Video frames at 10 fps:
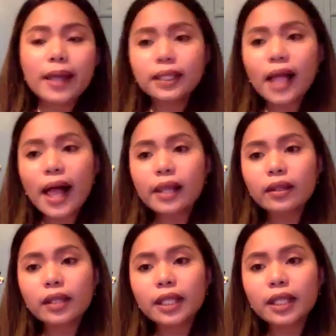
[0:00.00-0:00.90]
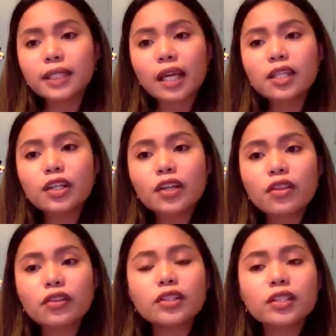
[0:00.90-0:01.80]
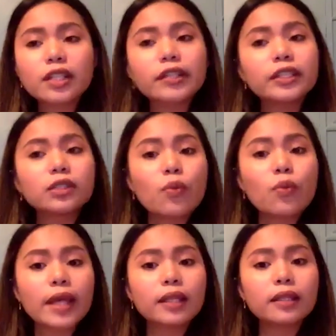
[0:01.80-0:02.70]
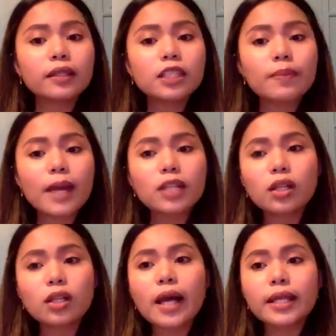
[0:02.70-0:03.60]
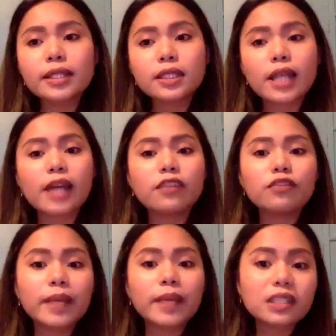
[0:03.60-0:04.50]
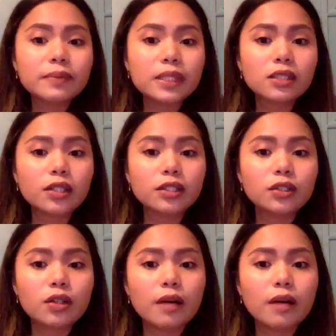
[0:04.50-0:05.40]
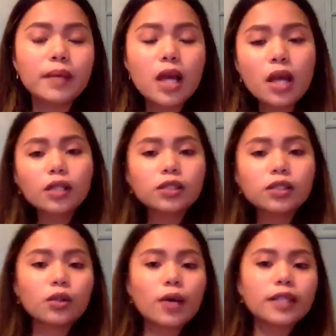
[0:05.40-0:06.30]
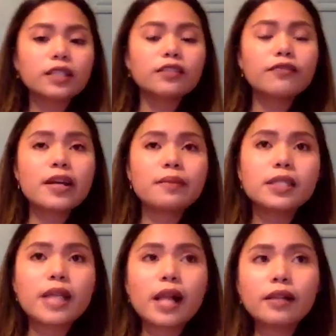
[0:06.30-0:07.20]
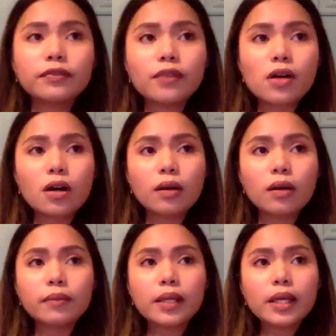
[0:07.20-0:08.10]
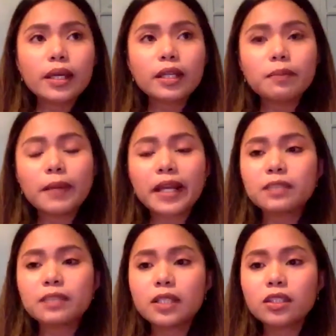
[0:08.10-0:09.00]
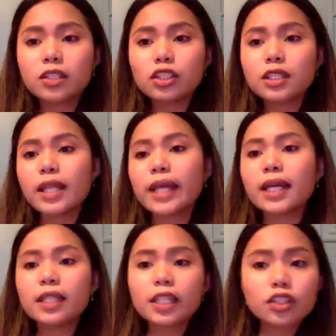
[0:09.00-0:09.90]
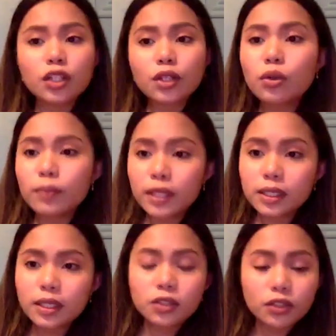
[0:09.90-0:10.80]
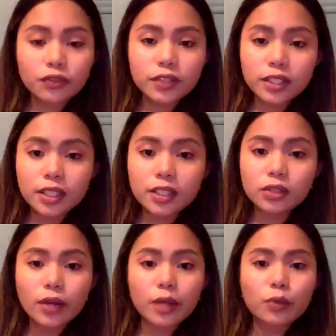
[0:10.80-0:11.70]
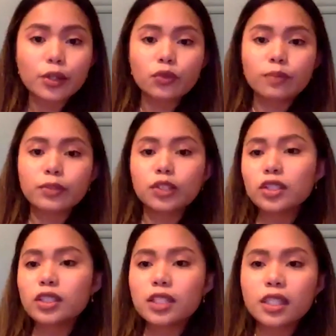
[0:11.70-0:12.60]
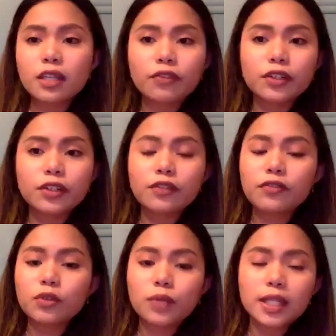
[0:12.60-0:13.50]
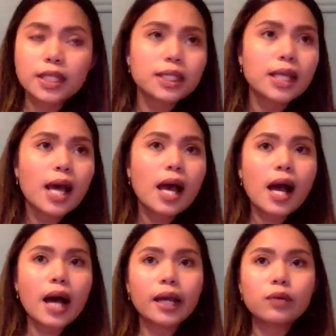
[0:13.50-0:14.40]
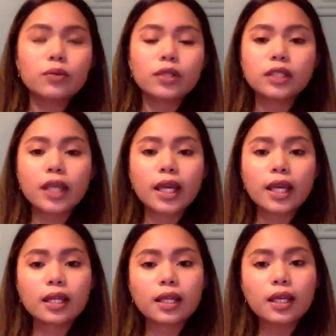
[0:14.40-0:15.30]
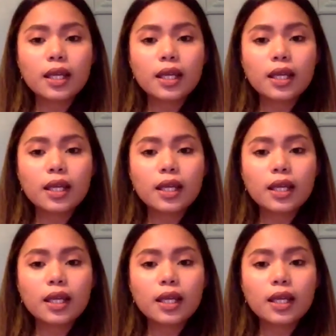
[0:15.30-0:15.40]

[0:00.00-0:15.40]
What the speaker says: health, like second year and third year is when the specialized kind of placements start to come. So I did find myself in placements such as like addiction and homelessness services. So I worked with Merchants Key for a few weeks. I was in